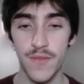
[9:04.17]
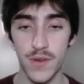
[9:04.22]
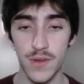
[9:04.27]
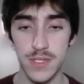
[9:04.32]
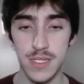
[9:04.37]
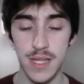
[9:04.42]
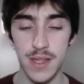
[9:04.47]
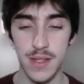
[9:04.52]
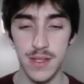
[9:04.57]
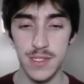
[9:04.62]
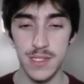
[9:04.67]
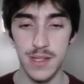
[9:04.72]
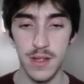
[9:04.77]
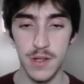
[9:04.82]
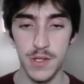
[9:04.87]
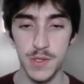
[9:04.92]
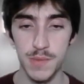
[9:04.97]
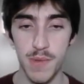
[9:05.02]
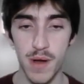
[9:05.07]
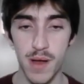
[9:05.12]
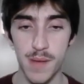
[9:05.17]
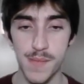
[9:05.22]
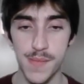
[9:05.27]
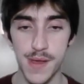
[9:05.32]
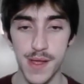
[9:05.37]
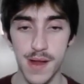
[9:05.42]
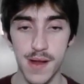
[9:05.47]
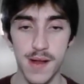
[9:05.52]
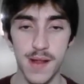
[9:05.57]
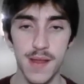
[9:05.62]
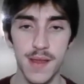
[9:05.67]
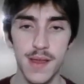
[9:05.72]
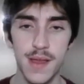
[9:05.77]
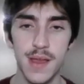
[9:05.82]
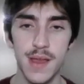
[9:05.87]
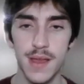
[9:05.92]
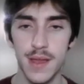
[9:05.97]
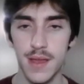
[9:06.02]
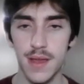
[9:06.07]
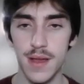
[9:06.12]
send the Sludge Bomb there.
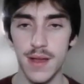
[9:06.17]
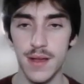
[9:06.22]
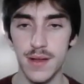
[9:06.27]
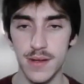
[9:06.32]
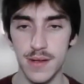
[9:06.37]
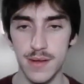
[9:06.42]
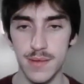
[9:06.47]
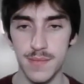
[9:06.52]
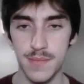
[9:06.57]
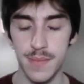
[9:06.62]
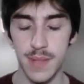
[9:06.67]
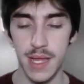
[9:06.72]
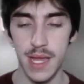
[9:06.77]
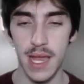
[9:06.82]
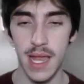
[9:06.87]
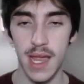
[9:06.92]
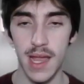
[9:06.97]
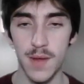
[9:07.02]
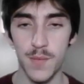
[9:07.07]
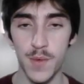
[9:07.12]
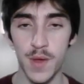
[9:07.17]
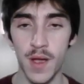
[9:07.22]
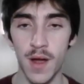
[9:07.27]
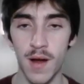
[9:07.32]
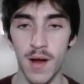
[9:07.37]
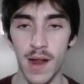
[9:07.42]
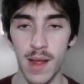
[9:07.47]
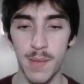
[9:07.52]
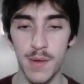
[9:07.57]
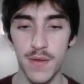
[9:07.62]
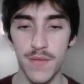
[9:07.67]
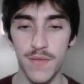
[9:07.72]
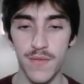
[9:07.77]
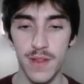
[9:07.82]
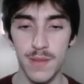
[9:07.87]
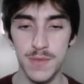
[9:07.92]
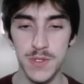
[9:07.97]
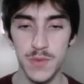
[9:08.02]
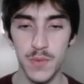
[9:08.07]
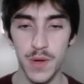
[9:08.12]
And we are able to
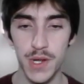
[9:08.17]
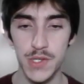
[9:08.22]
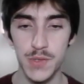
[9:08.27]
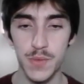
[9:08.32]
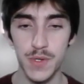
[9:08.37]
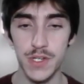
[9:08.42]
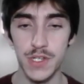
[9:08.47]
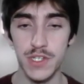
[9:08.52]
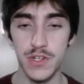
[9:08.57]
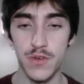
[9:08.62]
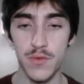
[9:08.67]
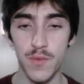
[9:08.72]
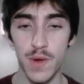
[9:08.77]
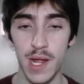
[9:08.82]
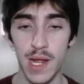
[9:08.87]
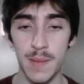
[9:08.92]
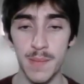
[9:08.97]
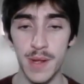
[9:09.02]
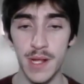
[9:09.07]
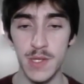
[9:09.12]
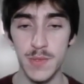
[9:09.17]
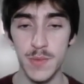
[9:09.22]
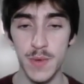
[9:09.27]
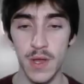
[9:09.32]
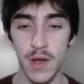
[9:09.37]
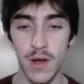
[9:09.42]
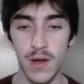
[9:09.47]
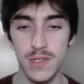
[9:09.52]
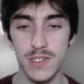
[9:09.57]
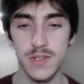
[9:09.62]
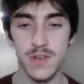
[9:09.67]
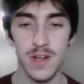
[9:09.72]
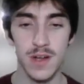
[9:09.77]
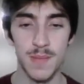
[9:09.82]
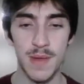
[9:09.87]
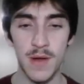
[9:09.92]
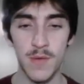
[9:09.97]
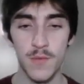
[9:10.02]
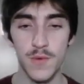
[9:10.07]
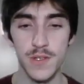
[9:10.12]
flip switch, which is great because we also come
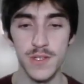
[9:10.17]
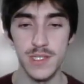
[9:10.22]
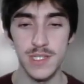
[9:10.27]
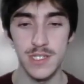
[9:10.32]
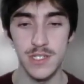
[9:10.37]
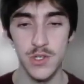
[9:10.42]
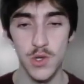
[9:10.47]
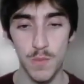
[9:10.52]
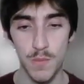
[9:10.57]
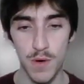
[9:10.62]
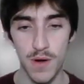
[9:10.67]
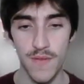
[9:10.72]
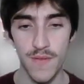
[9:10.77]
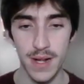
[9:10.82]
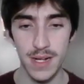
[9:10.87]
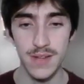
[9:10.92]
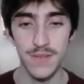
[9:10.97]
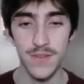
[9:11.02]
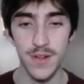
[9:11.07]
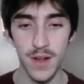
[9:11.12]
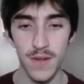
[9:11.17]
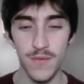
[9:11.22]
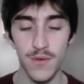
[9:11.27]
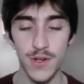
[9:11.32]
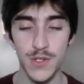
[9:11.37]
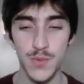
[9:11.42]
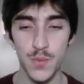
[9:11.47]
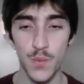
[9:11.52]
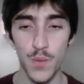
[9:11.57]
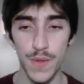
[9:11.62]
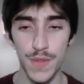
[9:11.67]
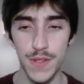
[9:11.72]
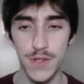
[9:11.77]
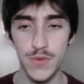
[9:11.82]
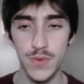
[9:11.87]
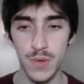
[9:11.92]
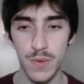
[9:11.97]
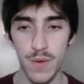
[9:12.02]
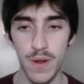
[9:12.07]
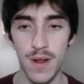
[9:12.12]
out with super effective coverage with the
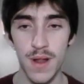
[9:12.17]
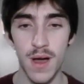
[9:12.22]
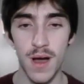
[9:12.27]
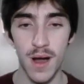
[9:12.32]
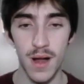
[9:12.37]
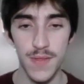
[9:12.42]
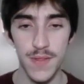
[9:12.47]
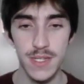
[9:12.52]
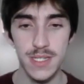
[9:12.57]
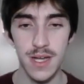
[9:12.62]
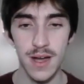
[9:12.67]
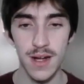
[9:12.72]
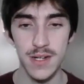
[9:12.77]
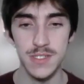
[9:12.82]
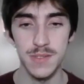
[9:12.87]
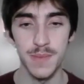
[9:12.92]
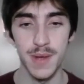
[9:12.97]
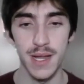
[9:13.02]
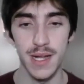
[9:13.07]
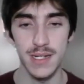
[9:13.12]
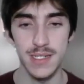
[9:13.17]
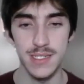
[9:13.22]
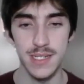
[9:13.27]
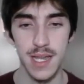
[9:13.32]
drill run on the Toxapex.